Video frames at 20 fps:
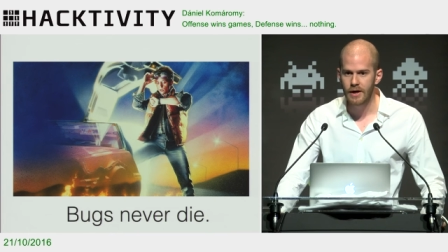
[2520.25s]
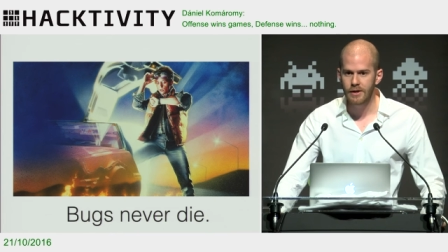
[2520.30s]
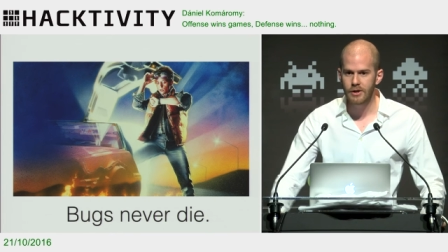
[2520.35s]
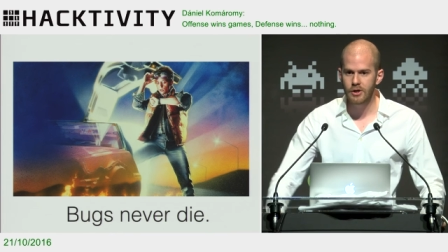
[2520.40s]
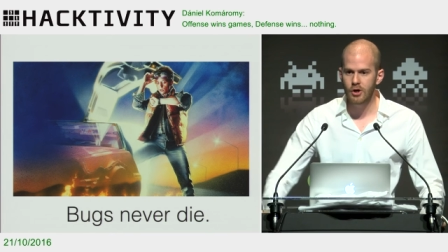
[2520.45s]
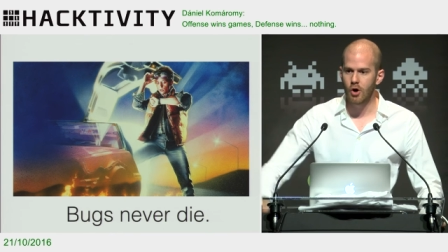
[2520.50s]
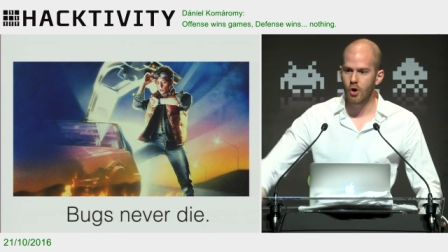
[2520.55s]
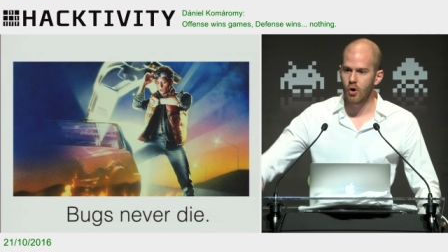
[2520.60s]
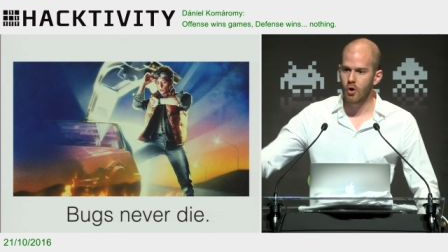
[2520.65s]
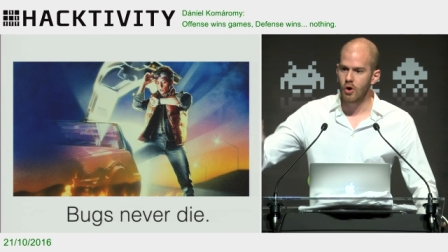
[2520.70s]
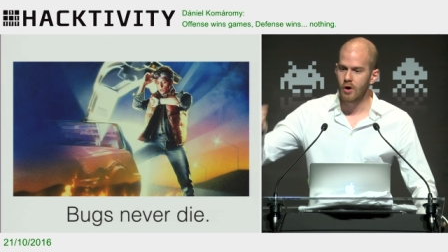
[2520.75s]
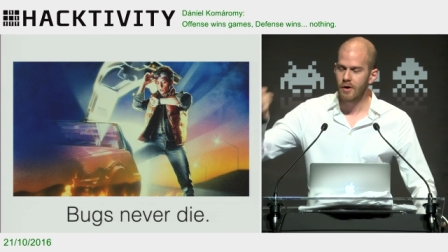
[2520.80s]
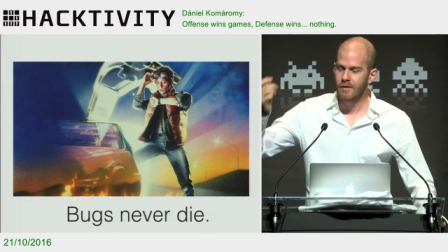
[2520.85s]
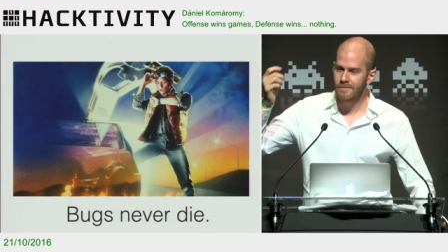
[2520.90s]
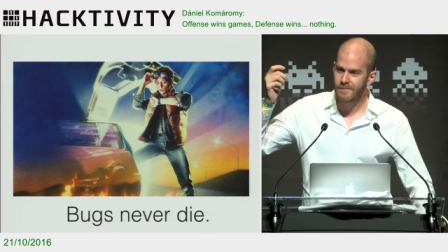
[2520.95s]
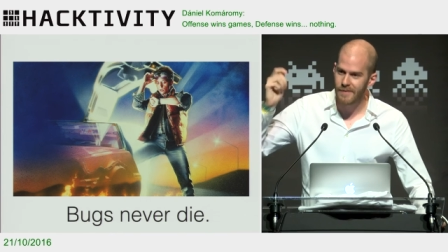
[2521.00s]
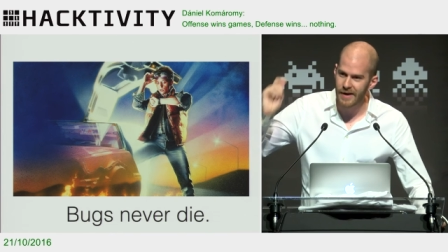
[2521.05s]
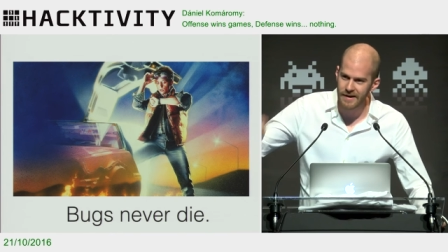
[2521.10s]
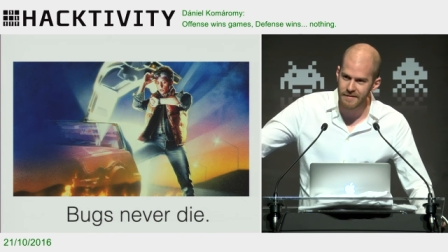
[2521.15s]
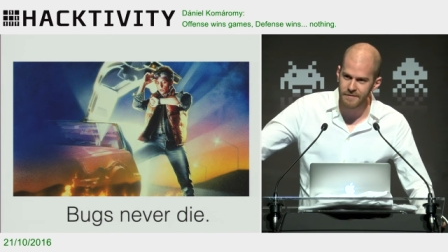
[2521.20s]
you know,
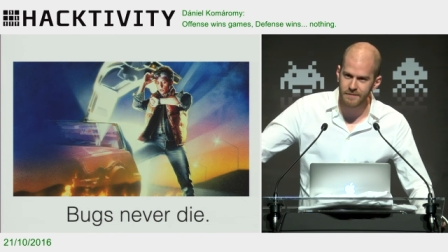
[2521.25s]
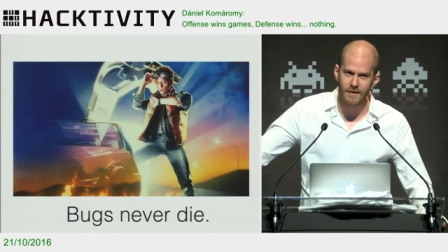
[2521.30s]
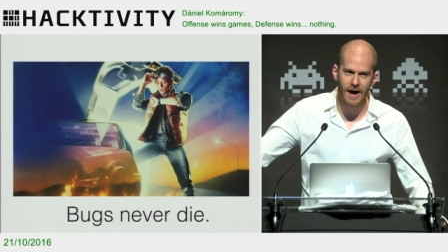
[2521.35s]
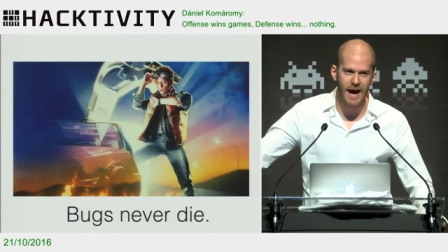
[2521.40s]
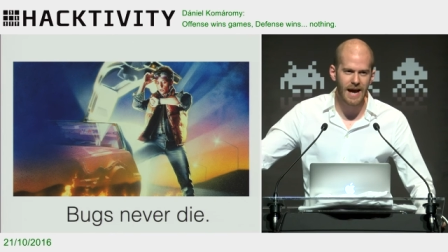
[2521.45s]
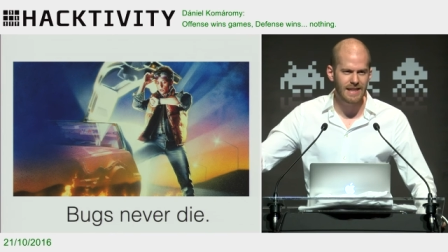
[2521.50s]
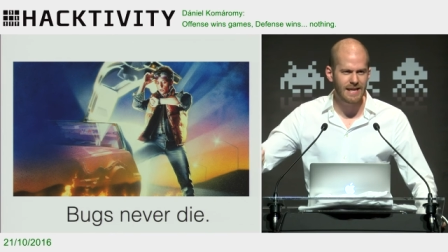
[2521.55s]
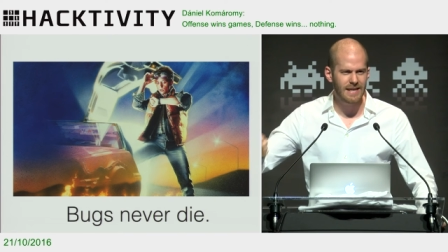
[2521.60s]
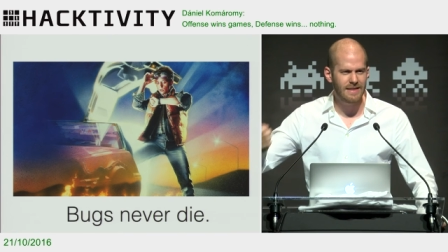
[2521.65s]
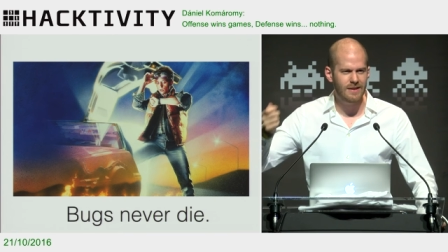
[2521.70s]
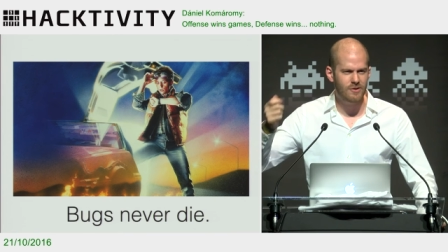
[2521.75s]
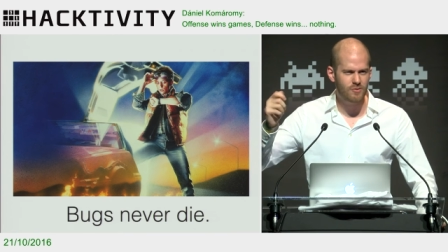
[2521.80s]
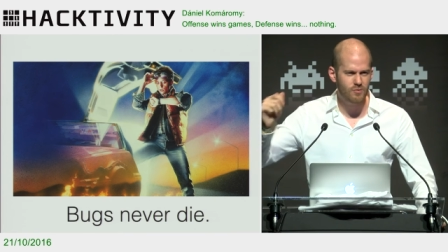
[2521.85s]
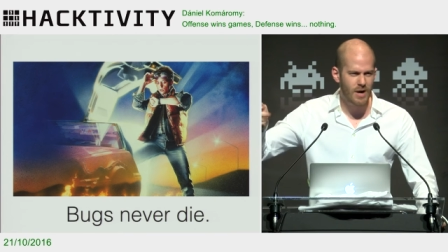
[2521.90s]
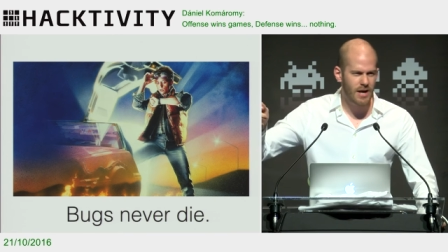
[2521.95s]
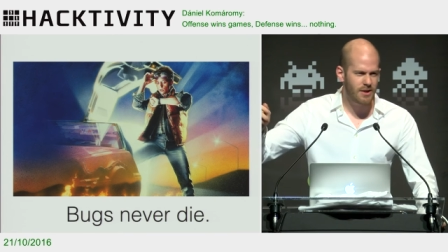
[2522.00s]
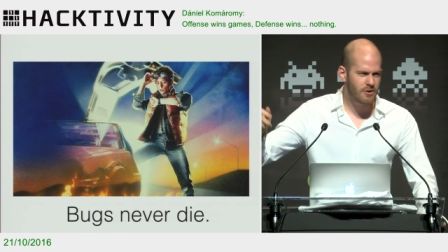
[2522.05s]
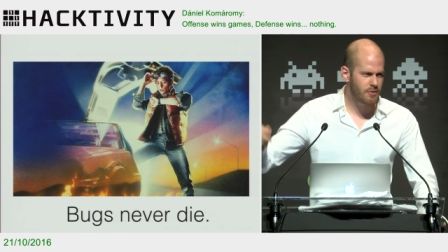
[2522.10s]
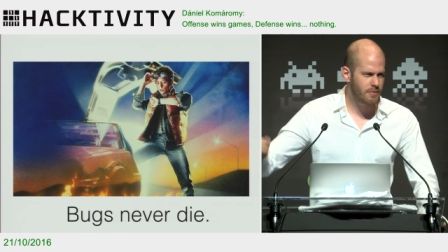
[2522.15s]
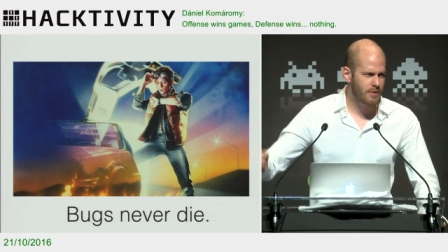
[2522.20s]
verify that that
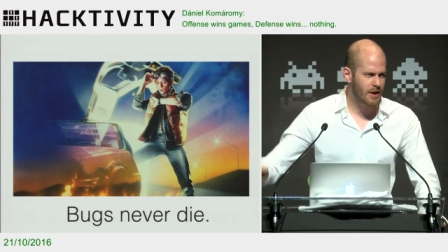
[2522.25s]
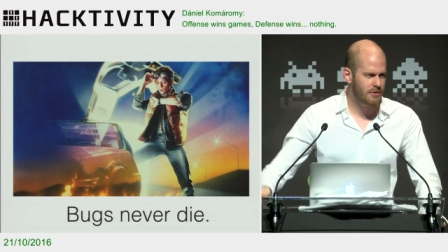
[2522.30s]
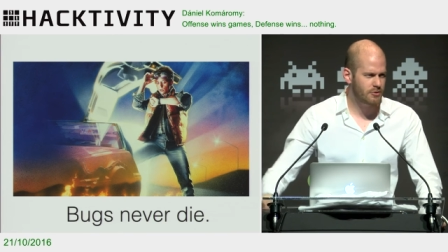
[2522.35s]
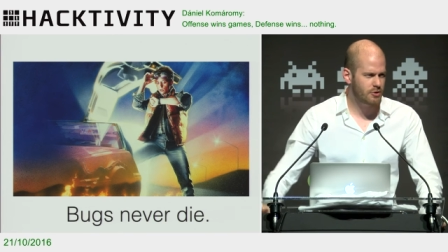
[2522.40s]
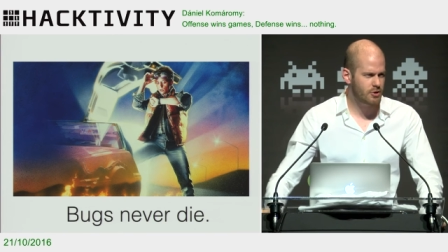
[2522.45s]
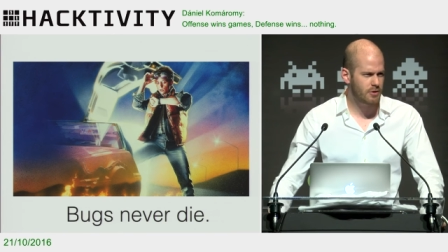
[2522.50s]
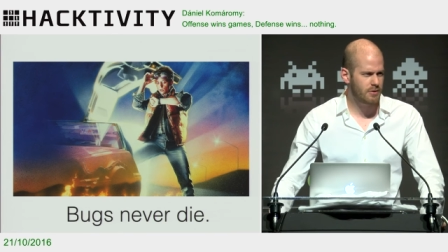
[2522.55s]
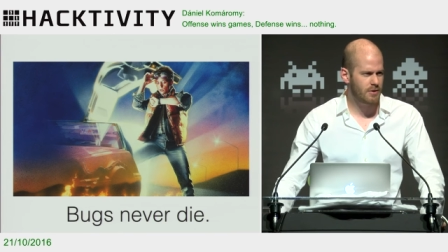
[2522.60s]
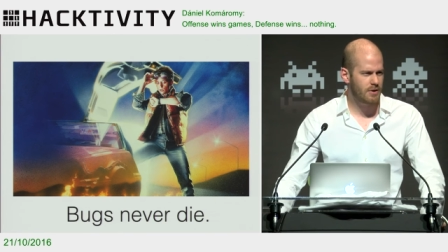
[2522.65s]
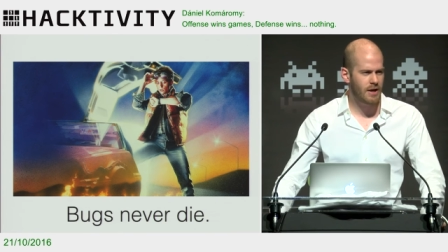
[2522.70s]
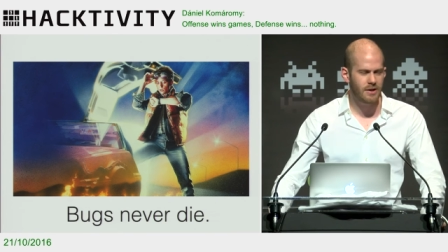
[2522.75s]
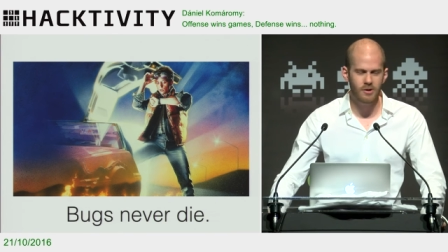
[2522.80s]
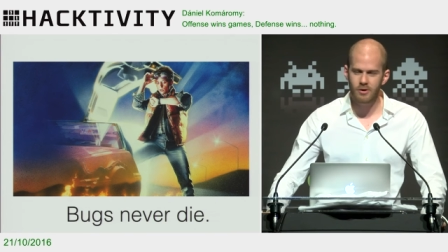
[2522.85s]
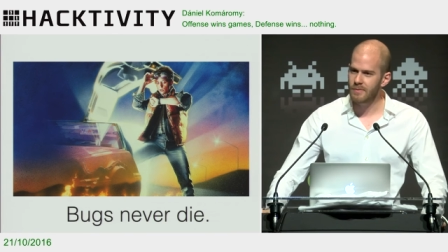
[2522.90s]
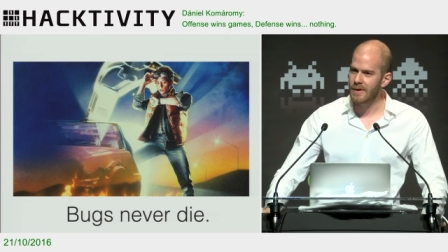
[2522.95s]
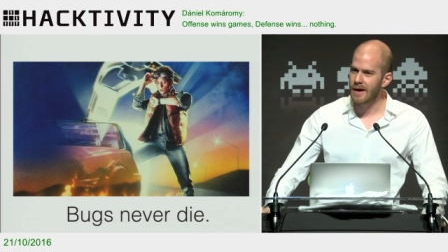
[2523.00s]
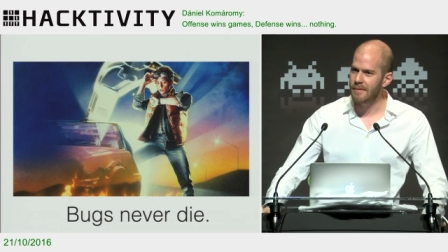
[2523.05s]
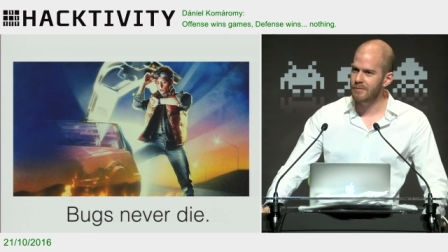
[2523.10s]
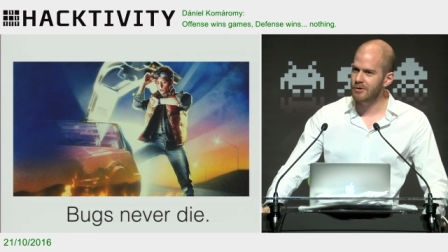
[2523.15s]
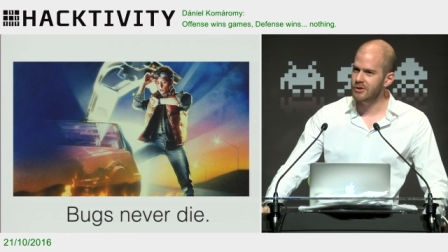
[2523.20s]
random
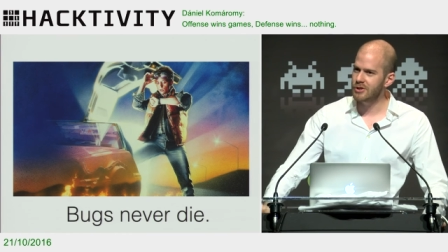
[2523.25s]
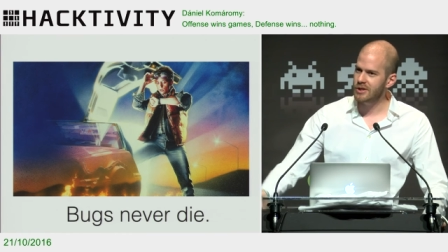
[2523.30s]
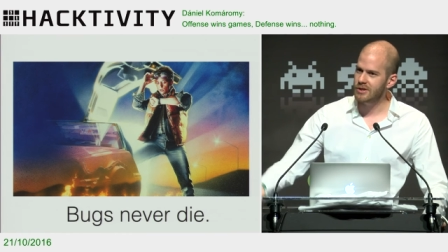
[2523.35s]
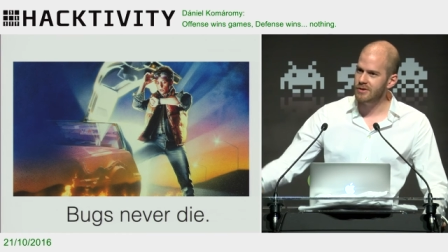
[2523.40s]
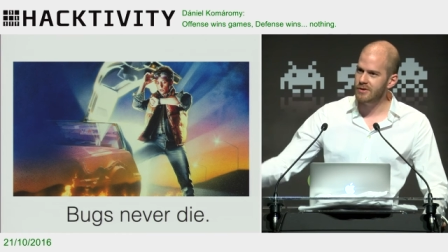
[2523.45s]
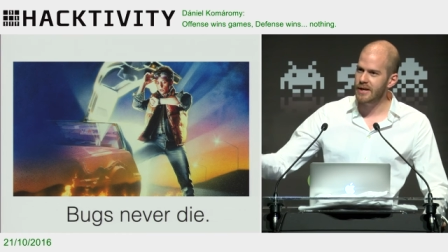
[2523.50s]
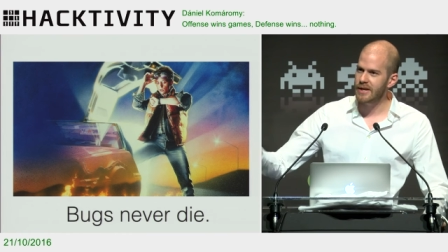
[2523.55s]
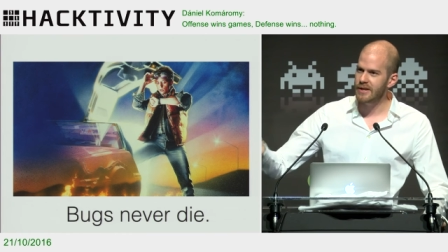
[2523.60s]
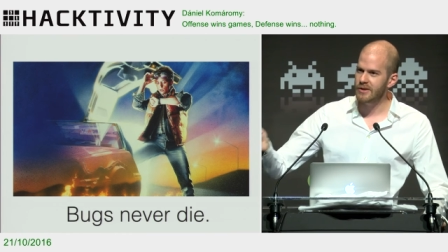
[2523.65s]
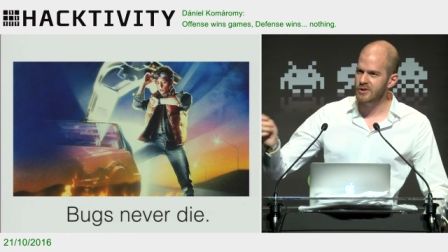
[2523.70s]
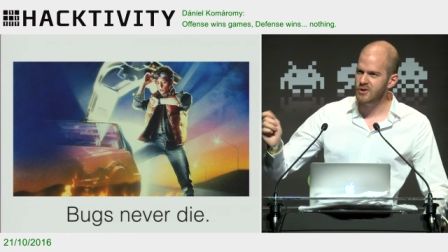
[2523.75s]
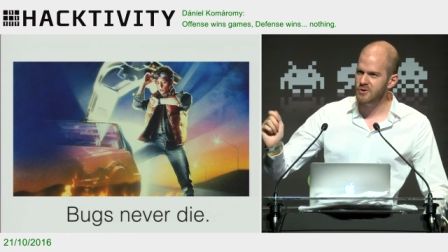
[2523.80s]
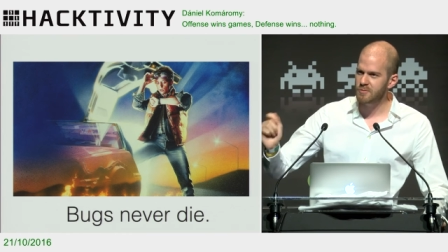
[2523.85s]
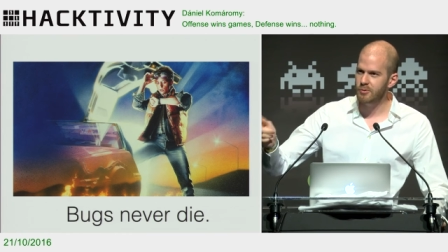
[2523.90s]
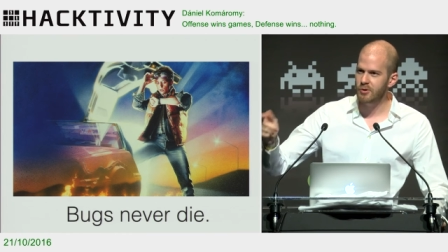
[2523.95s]
number generator is